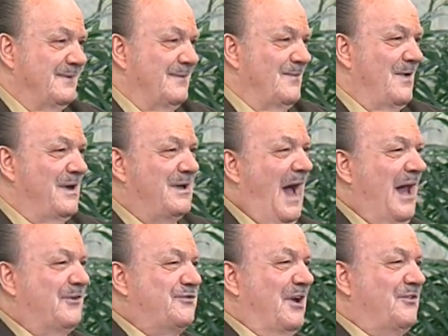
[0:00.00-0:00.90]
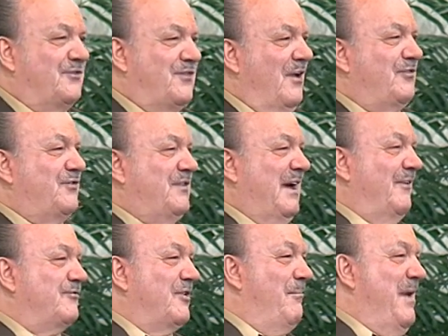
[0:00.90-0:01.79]
When God says, Thus
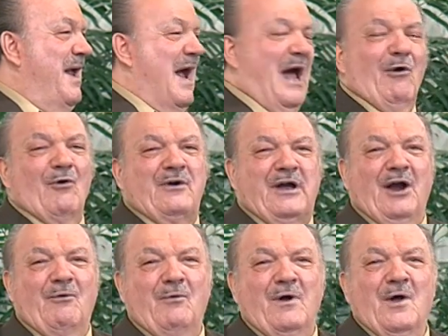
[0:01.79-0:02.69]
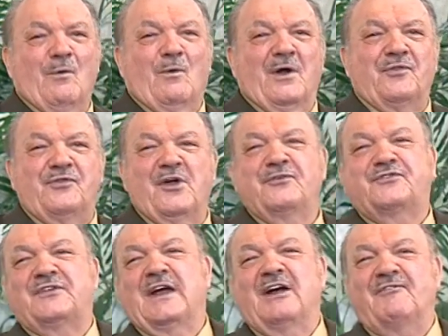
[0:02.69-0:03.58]
saith to me, I don't care what thus
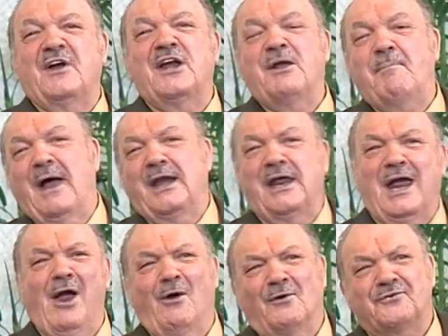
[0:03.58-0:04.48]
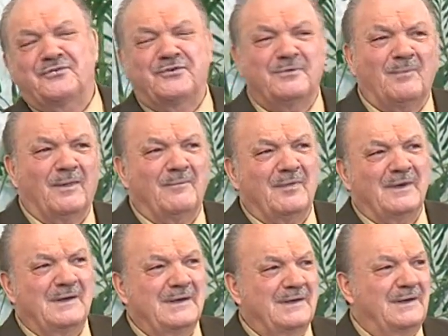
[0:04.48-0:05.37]
saith anybody else.
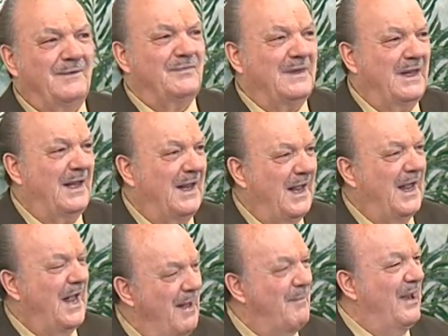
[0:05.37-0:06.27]
How